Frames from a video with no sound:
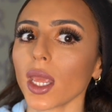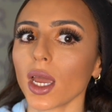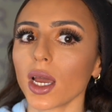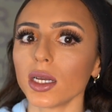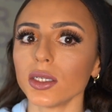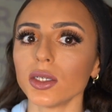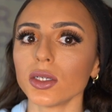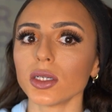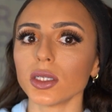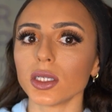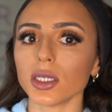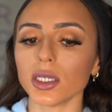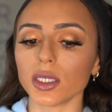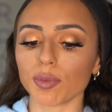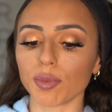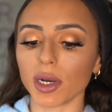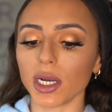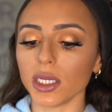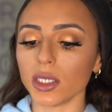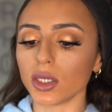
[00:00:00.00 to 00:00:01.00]
As you can see, it's
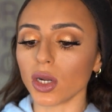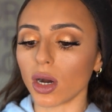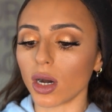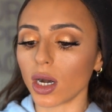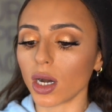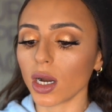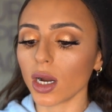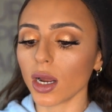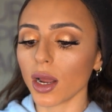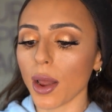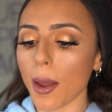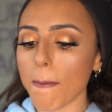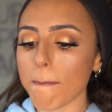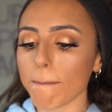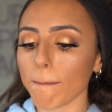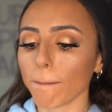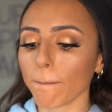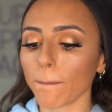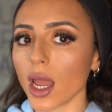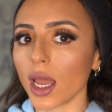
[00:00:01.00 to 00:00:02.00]
pretty dark,
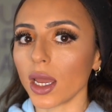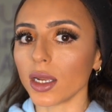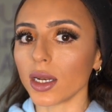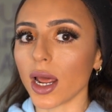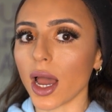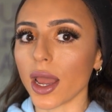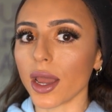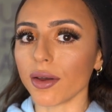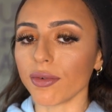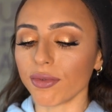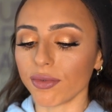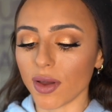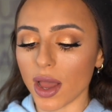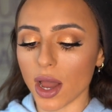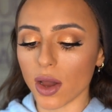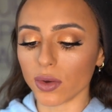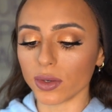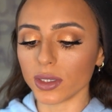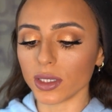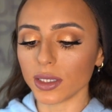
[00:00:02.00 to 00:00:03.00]
and I have
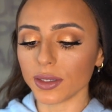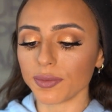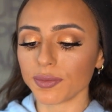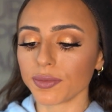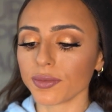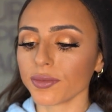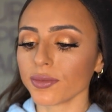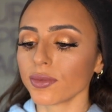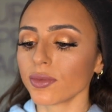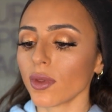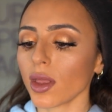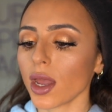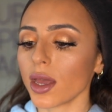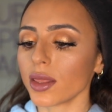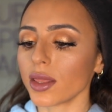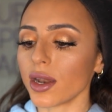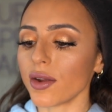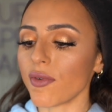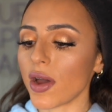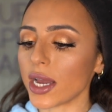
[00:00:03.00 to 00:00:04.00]
found
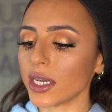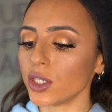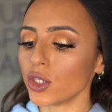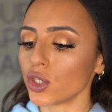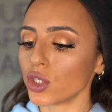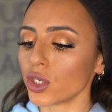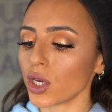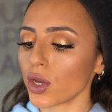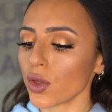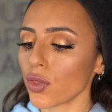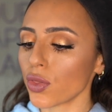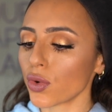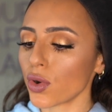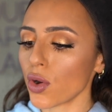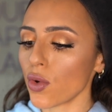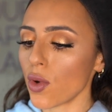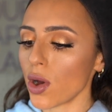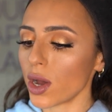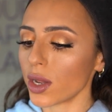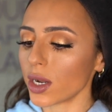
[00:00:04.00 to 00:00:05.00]
that if I just
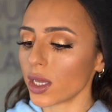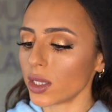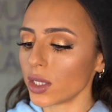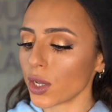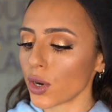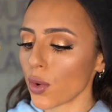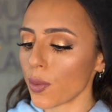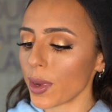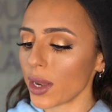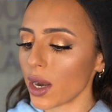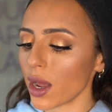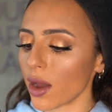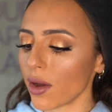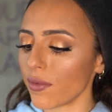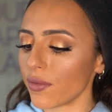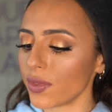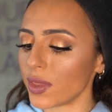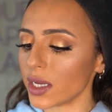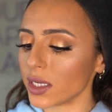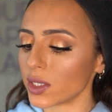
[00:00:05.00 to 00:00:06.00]
throw on a little bit
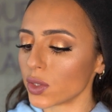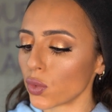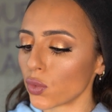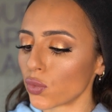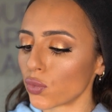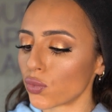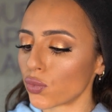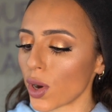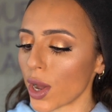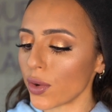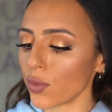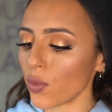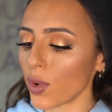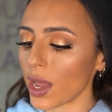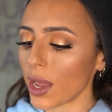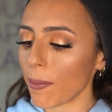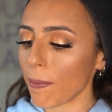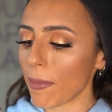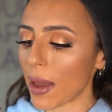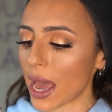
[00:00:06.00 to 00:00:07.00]
of this
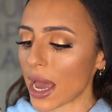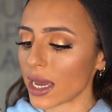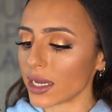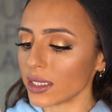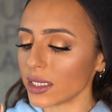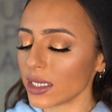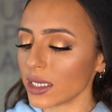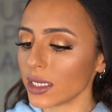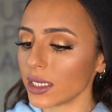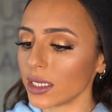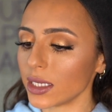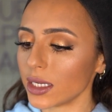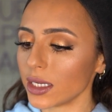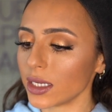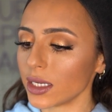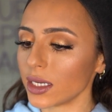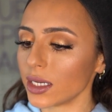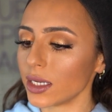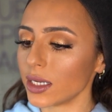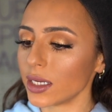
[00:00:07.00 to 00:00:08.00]
Runway Matte
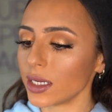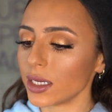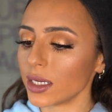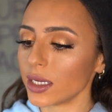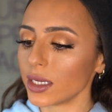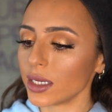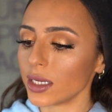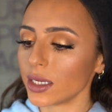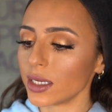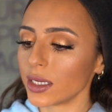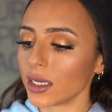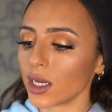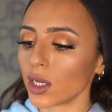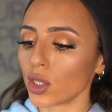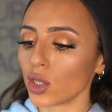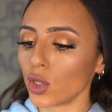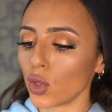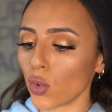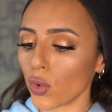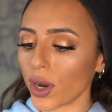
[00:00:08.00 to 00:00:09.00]

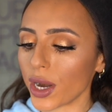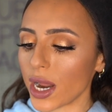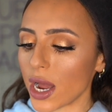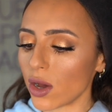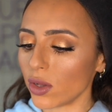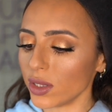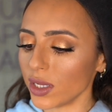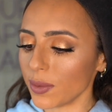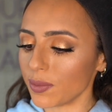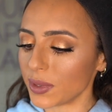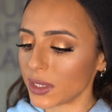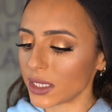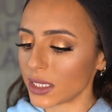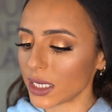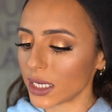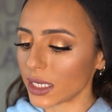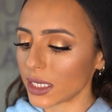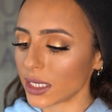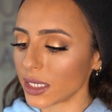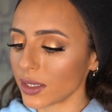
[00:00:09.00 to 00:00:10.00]
L'Oreal
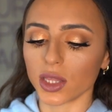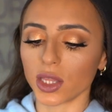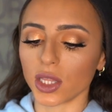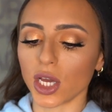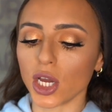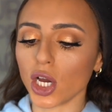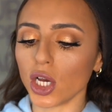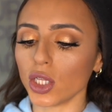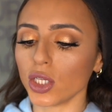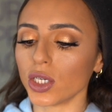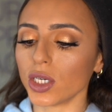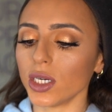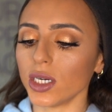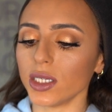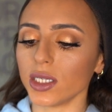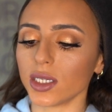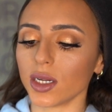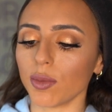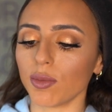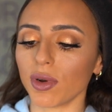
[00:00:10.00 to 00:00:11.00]
lipstick, color
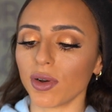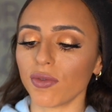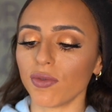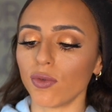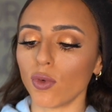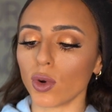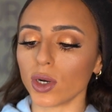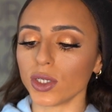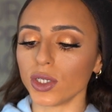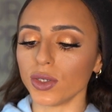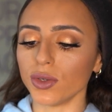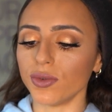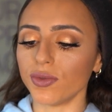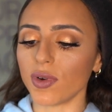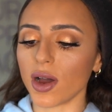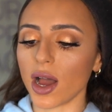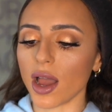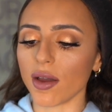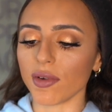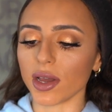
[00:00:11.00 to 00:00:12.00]
is number
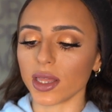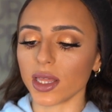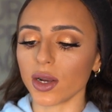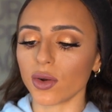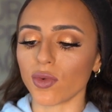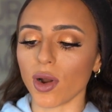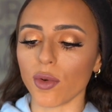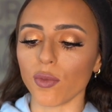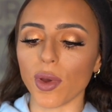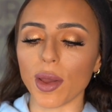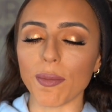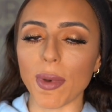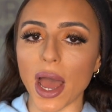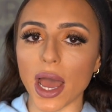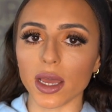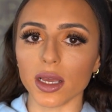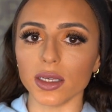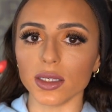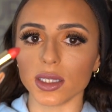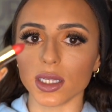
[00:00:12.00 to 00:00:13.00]
425. I think Runway
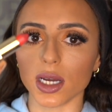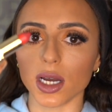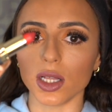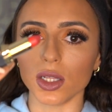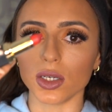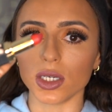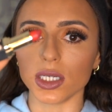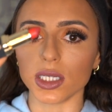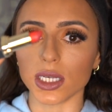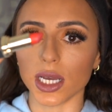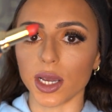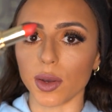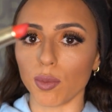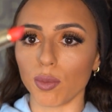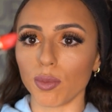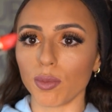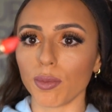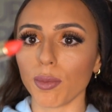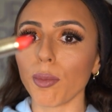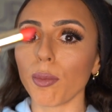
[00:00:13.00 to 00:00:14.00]
Matte is the color. It's like
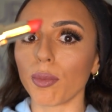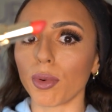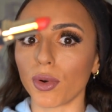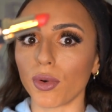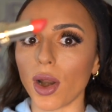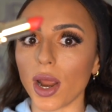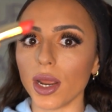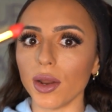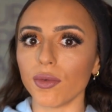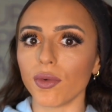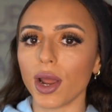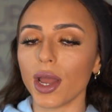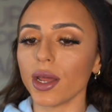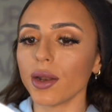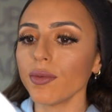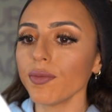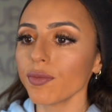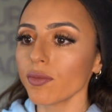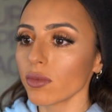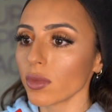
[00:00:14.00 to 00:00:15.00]
bright
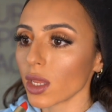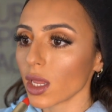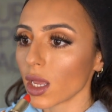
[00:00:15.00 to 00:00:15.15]
red.